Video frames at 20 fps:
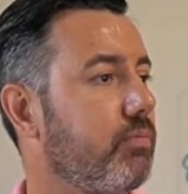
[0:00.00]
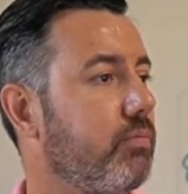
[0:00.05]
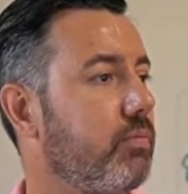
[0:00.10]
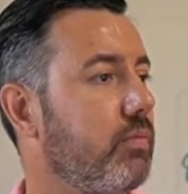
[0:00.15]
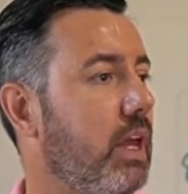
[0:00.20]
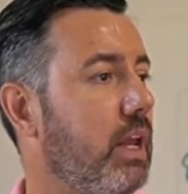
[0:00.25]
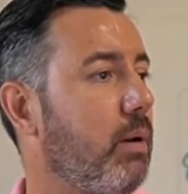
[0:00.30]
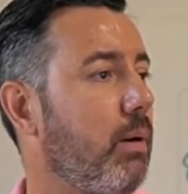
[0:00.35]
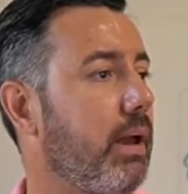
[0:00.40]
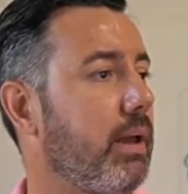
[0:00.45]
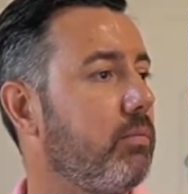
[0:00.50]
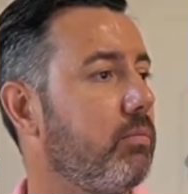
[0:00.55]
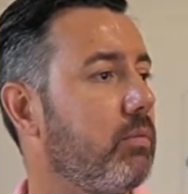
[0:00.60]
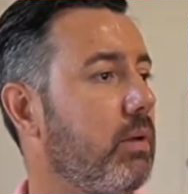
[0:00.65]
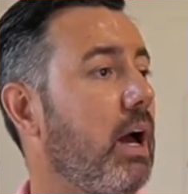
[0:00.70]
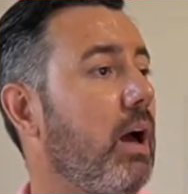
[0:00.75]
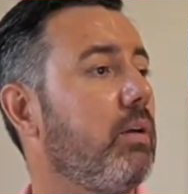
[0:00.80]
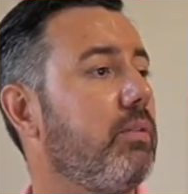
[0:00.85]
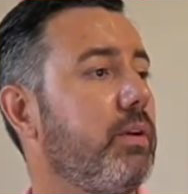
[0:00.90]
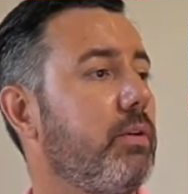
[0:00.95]
Anyway,
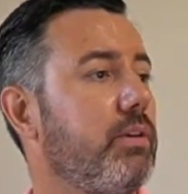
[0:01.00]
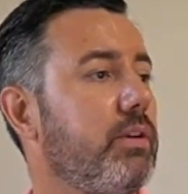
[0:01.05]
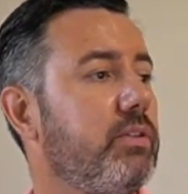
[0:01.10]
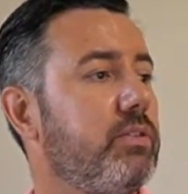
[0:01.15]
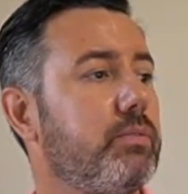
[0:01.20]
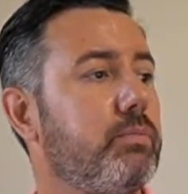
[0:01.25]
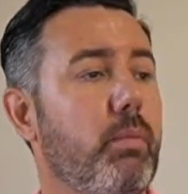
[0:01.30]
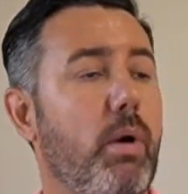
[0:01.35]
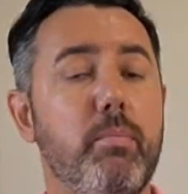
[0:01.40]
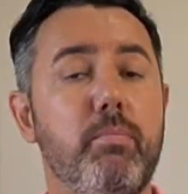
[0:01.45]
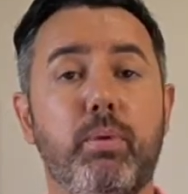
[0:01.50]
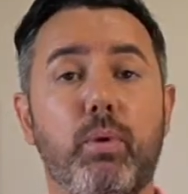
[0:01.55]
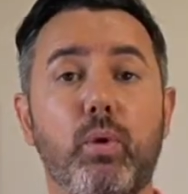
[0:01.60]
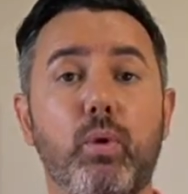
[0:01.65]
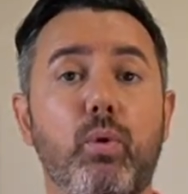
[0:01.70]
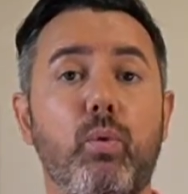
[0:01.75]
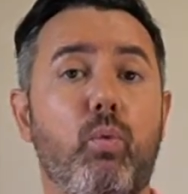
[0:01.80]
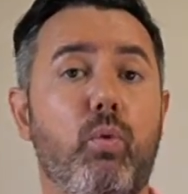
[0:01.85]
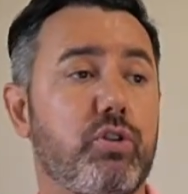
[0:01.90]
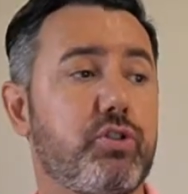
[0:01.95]
there it is, my
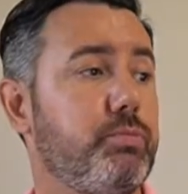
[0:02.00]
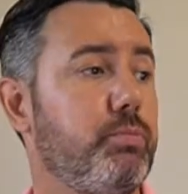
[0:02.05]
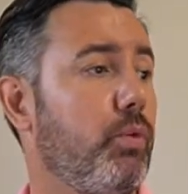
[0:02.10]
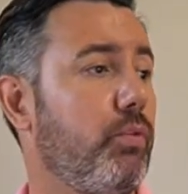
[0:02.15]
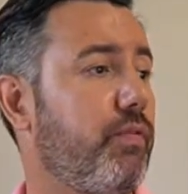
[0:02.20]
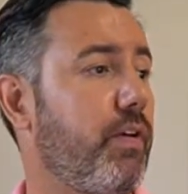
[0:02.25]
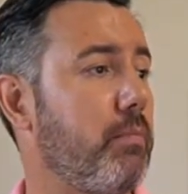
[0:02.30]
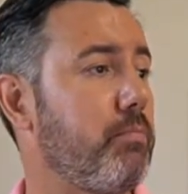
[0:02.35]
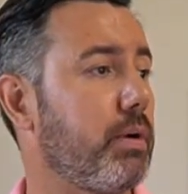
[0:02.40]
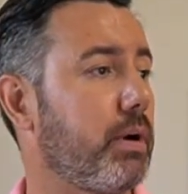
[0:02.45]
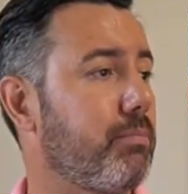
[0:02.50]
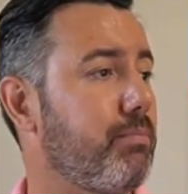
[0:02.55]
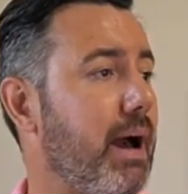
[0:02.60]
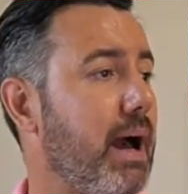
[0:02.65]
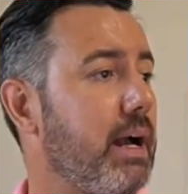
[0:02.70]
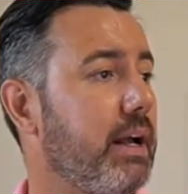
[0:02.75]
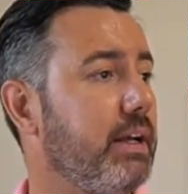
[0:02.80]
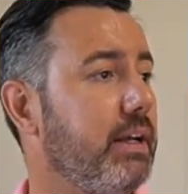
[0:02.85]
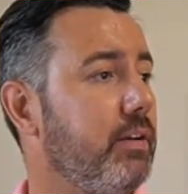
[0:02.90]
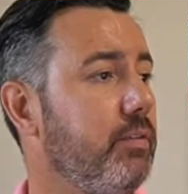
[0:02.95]
blue washable fabric
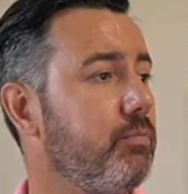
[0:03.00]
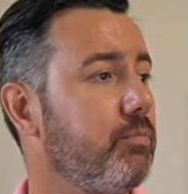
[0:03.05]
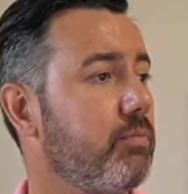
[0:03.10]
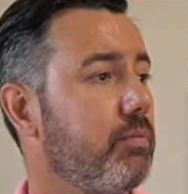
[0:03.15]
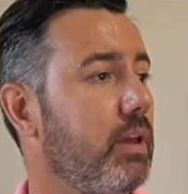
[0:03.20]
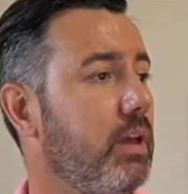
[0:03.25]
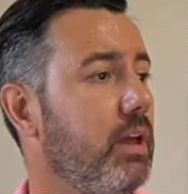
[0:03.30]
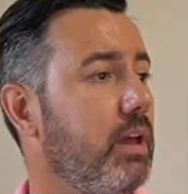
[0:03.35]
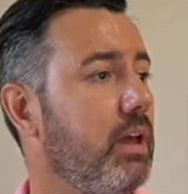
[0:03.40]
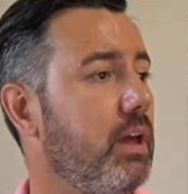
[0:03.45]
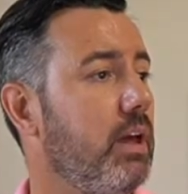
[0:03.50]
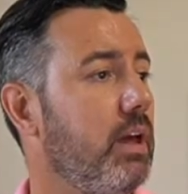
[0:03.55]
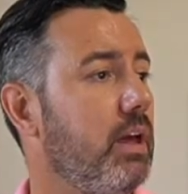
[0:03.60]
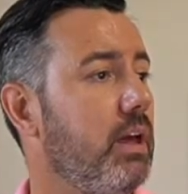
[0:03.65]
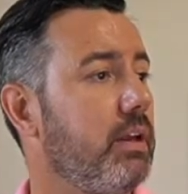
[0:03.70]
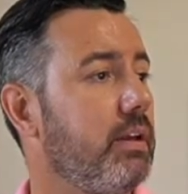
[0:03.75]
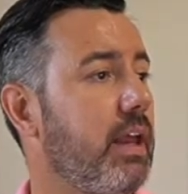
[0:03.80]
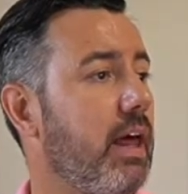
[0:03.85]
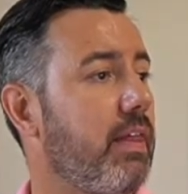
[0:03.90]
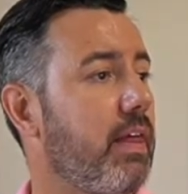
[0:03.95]
marker.
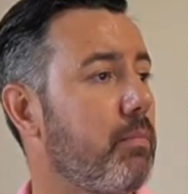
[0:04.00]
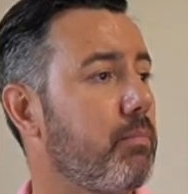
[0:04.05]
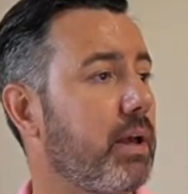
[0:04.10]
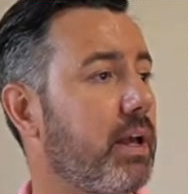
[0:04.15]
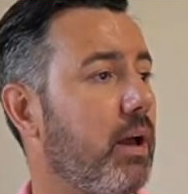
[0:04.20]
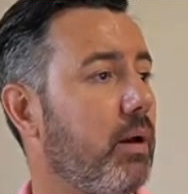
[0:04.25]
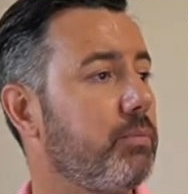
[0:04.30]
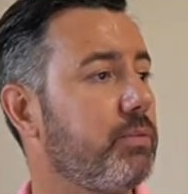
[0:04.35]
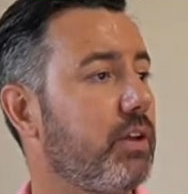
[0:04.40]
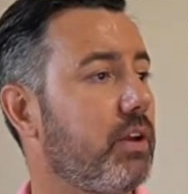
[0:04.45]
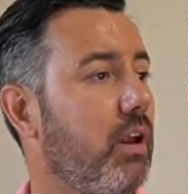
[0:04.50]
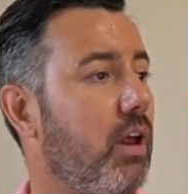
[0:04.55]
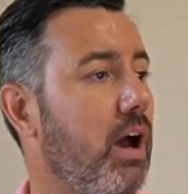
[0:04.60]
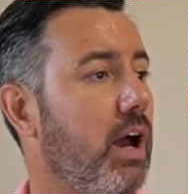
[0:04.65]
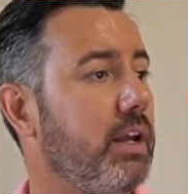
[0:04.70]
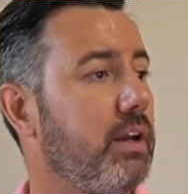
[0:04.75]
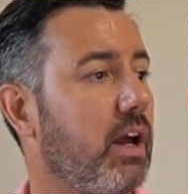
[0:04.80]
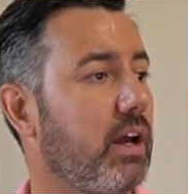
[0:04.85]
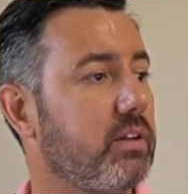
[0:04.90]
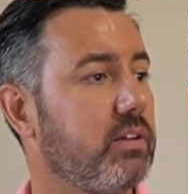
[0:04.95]
Now that becomes a
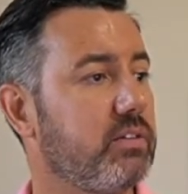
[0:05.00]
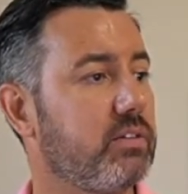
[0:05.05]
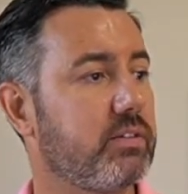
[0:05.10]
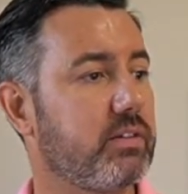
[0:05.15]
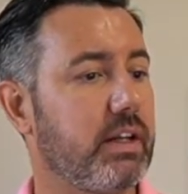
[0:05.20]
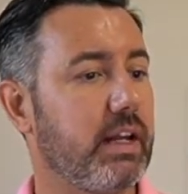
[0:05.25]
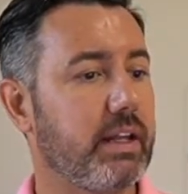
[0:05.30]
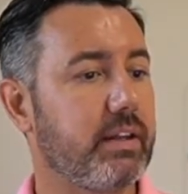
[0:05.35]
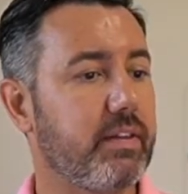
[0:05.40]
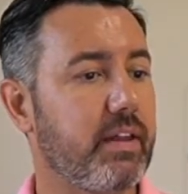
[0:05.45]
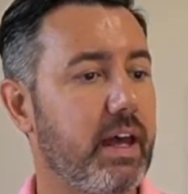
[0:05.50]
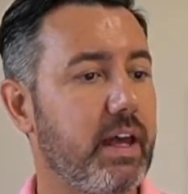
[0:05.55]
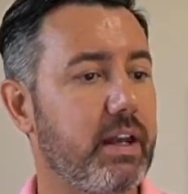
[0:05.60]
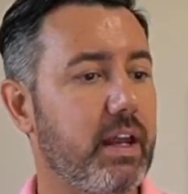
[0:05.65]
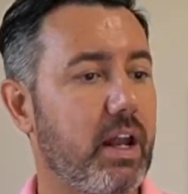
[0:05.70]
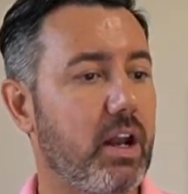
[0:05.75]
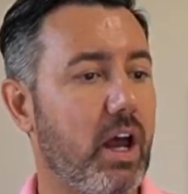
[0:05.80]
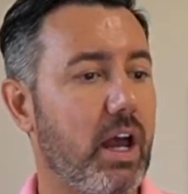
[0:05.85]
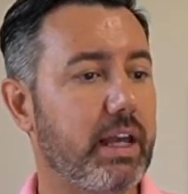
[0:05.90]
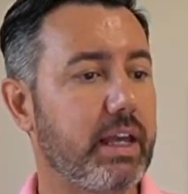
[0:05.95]
line, I can select that
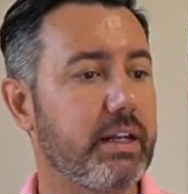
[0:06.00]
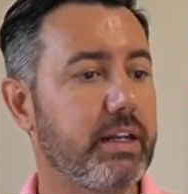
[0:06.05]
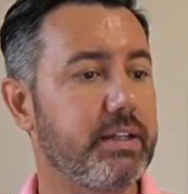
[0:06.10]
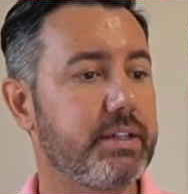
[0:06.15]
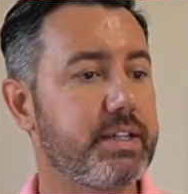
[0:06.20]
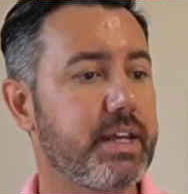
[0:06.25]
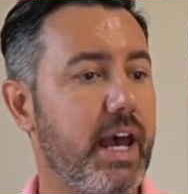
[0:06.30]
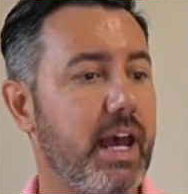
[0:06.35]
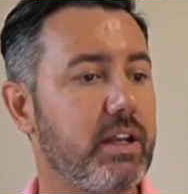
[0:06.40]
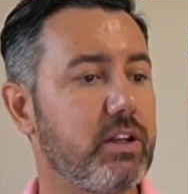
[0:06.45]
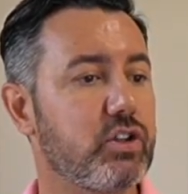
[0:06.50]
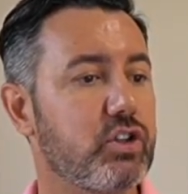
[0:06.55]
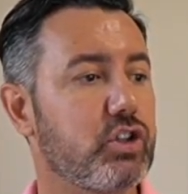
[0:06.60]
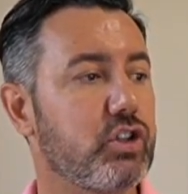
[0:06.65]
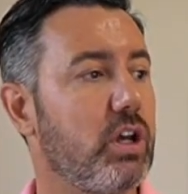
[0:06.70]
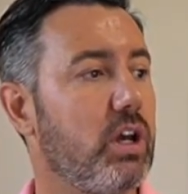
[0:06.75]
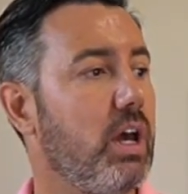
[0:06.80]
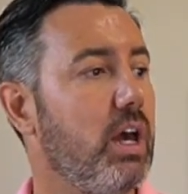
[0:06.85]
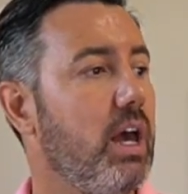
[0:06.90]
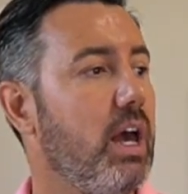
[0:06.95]
and I can
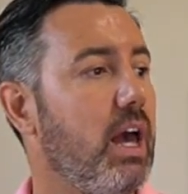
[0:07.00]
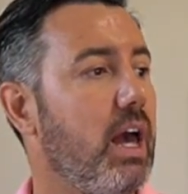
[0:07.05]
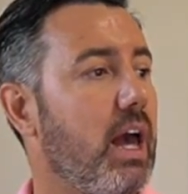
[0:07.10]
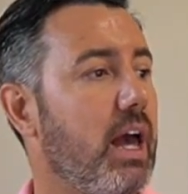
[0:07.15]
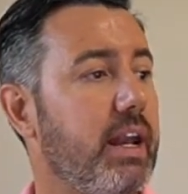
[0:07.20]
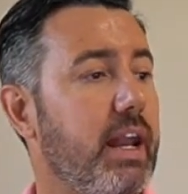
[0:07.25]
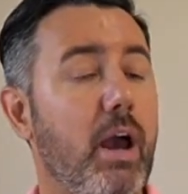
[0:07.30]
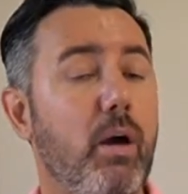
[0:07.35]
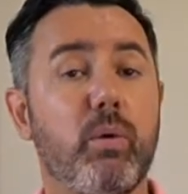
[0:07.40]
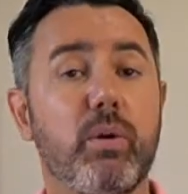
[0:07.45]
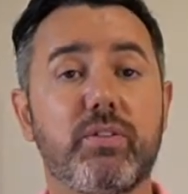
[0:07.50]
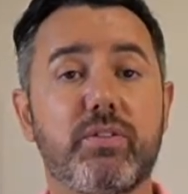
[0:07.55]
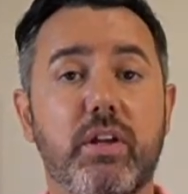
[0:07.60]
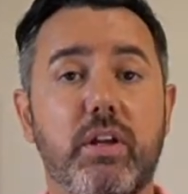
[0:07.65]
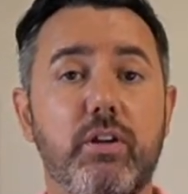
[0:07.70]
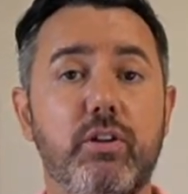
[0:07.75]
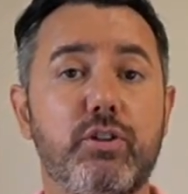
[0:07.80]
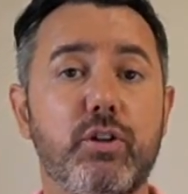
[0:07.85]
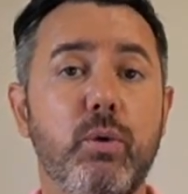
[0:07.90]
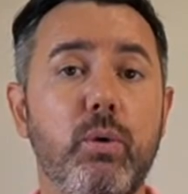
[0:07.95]
attach. And now what it's
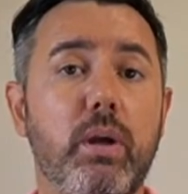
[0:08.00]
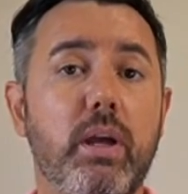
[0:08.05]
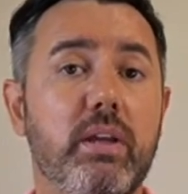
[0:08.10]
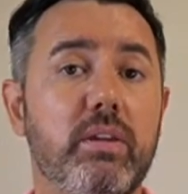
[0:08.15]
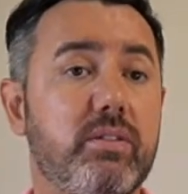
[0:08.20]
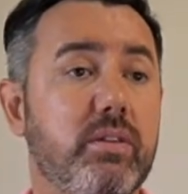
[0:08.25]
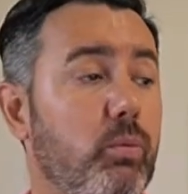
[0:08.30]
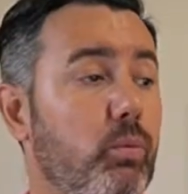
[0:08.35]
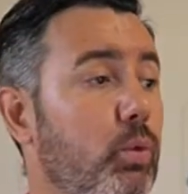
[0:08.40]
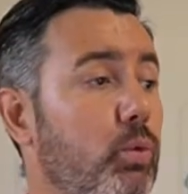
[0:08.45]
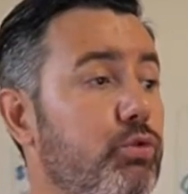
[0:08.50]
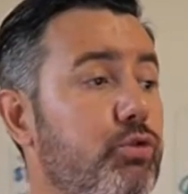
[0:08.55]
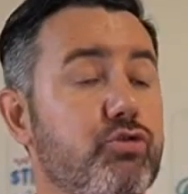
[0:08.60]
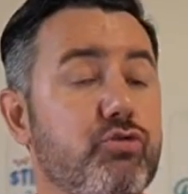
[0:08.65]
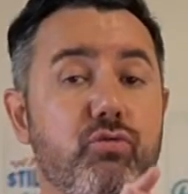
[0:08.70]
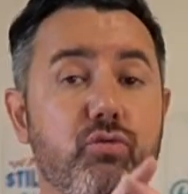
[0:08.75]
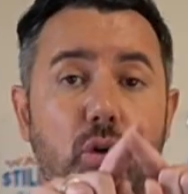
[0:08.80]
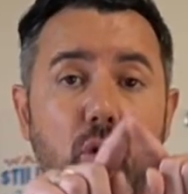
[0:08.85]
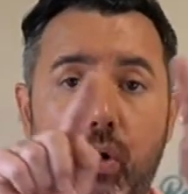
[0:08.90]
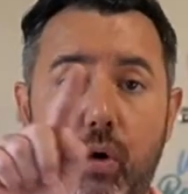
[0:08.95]
going to do is it will
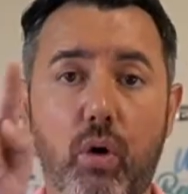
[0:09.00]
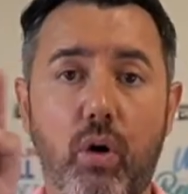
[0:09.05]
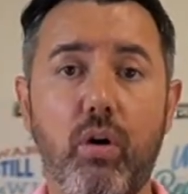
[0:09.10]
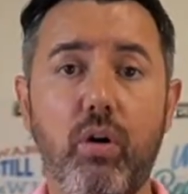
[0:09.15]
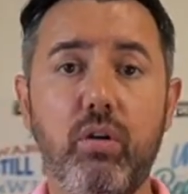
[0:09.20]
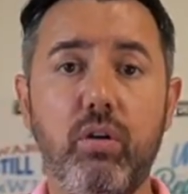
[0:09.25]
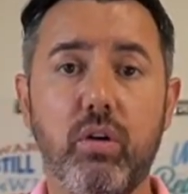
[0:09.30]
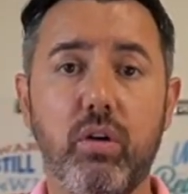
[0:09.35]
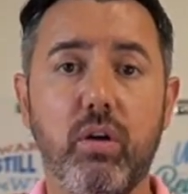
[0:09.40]
draw